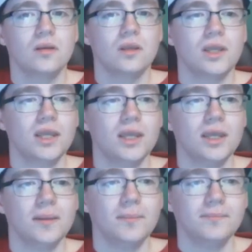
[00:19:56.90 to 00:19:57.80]

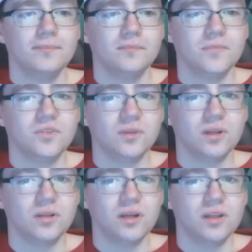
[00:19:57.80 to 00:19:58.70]
Um, so we've
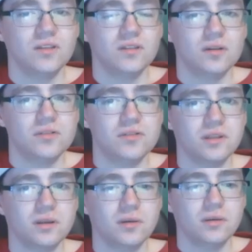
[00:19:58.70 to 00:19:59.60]
got nine stars right
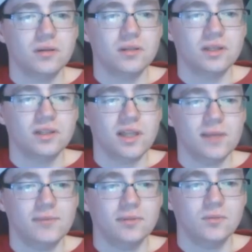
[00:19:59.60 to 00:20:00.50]
there. Oh, I got like
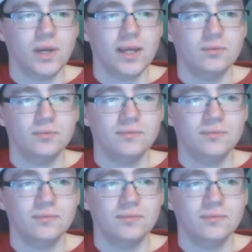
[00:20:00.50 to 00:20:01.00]
eleven. Wow.